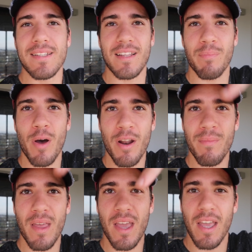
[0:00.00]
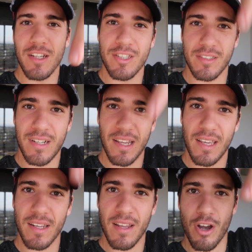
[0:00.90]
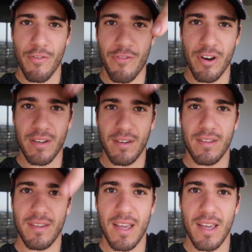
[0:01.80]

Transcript: It's at the bottom there. Just click it, go for it.